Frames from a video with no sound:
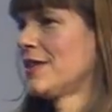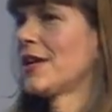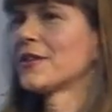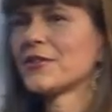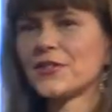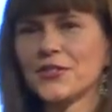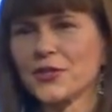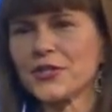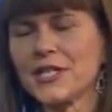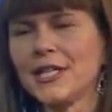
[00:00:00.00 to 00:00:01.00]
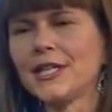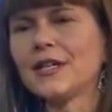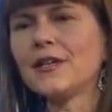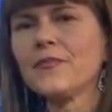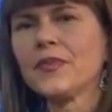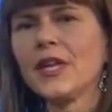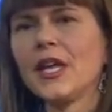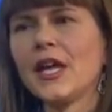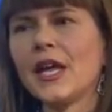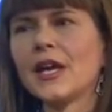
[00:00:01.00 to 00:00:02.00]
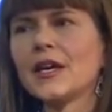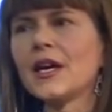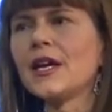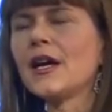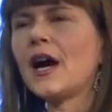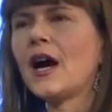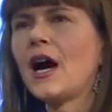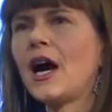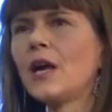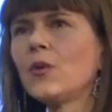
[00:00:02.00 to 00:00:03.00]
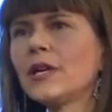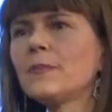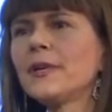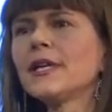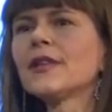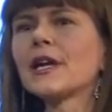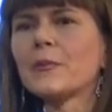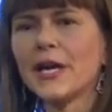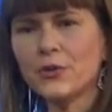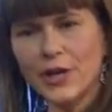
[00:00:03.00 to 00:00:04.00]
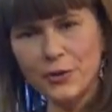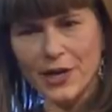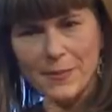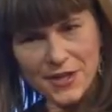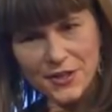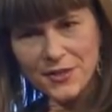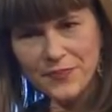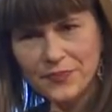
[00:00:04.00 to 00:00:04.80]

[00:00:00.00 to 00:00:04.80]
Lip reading: The other is 13. And I want to be like my great-grandmother.